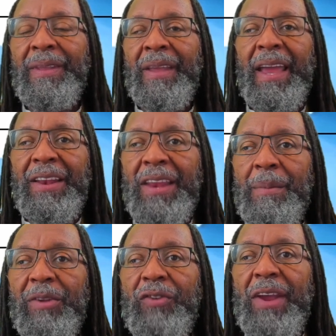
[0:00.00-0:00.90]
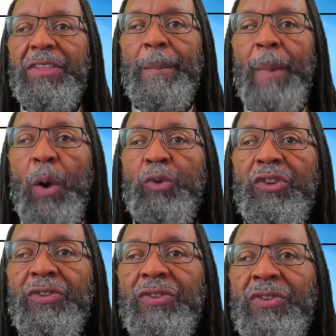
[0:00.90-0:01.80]
and demonstrate the
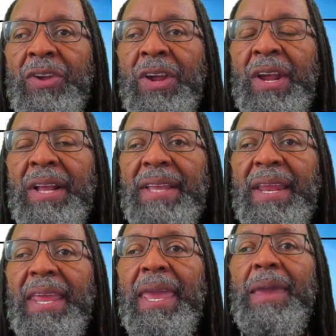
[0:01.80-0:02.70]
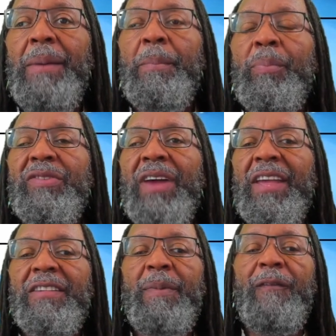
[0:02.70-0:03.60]
motions that he
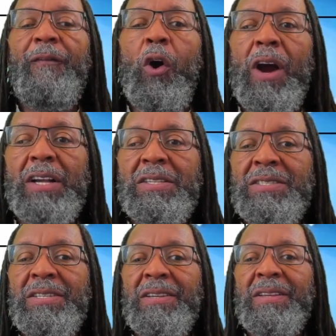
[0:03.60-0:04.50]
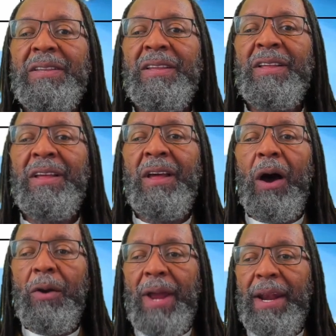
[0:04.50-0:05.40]
presents before us.
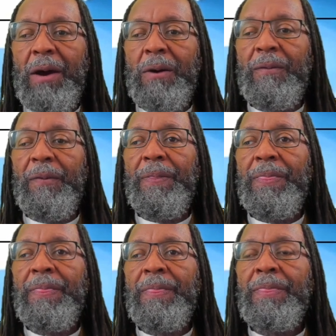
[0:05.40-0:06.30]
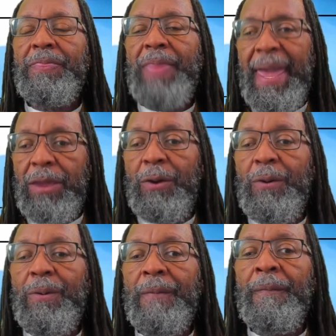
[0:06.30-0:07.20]
On that note, thank
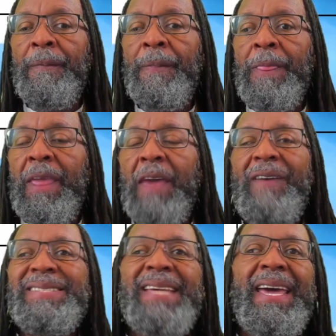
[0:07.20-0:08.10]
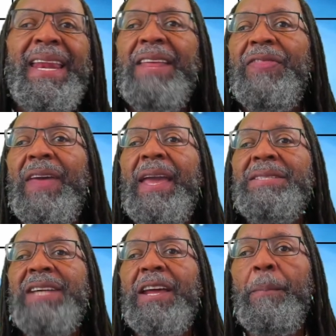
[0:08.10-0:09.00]
you. If I said anything
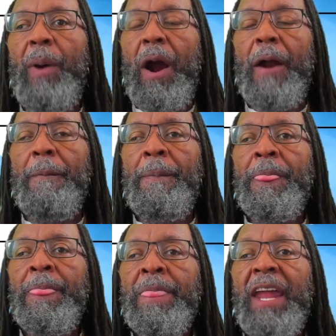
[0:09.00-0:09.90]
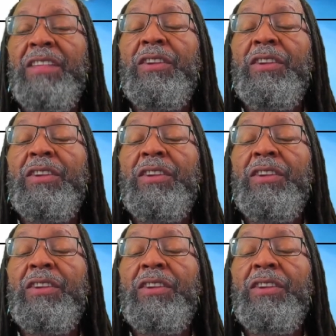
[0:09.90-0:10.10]
set apart that is a